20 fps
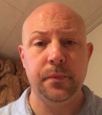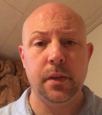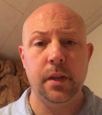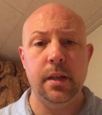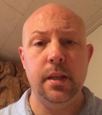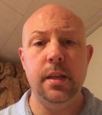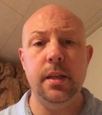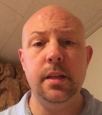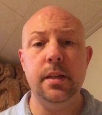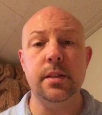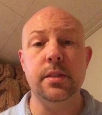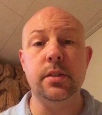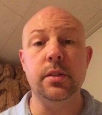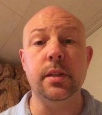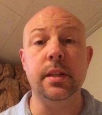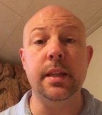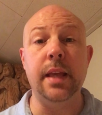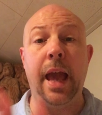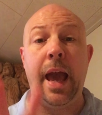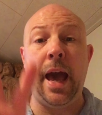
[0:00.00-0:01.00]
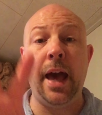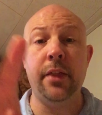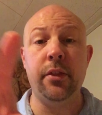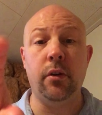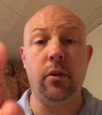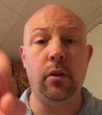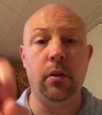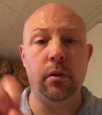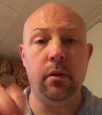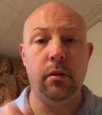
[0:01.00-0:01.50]
He is to
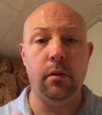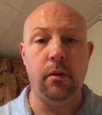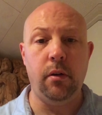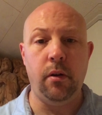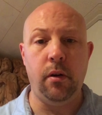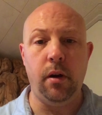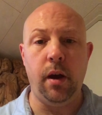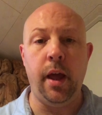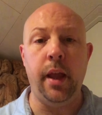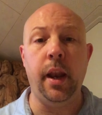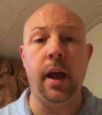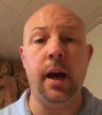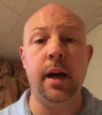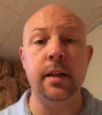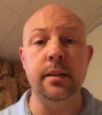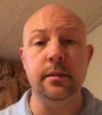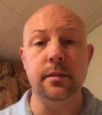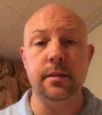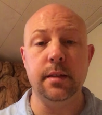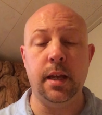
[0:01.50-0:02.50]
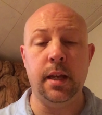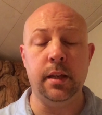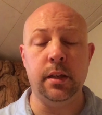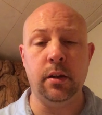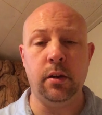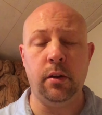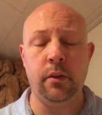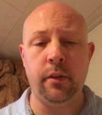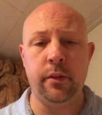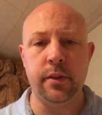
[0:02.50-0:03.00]
gather and hunt and get
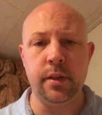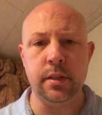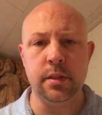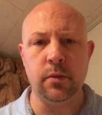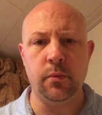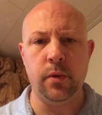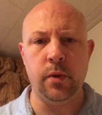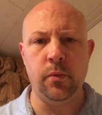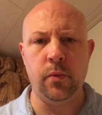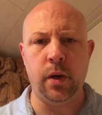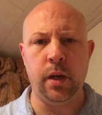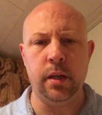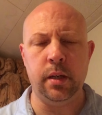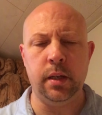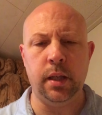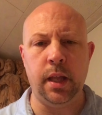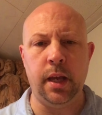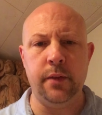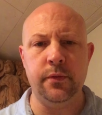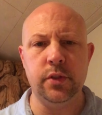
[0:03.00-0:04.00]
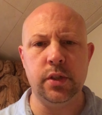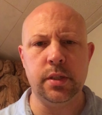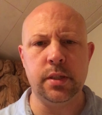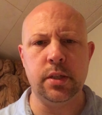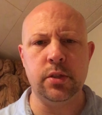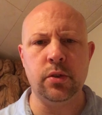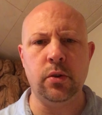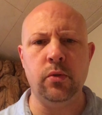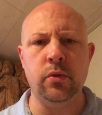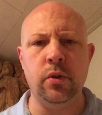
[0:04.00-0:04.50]
all the things that we want in life, just
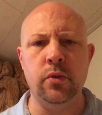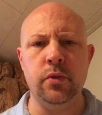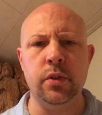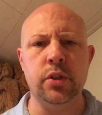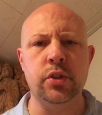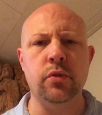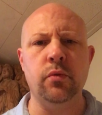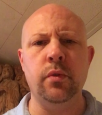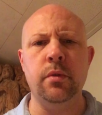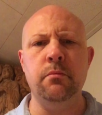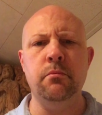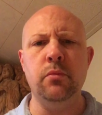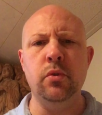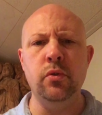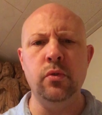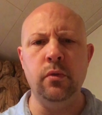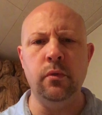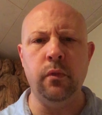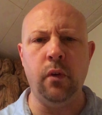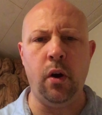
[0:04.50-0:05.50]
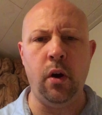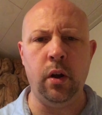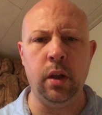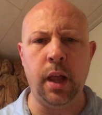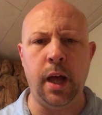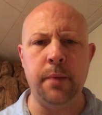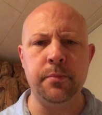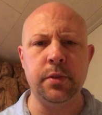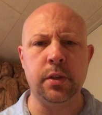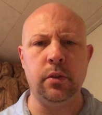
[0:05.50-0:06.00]
as Ogun is to remove all
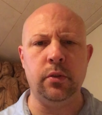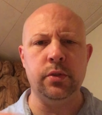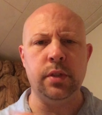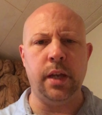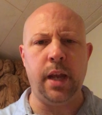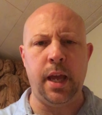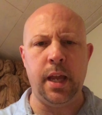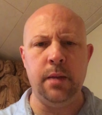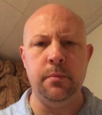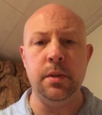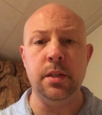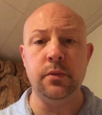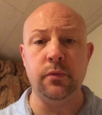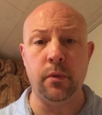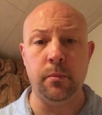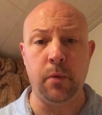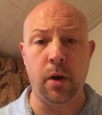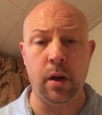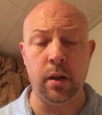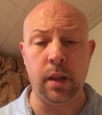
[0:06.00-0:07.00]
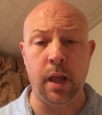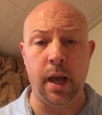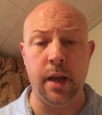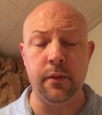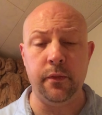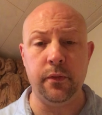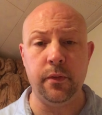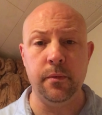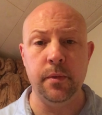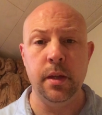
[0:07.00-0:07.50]
obstacles and enemies from our
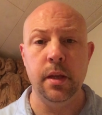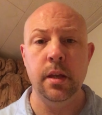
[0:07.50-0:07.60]
life.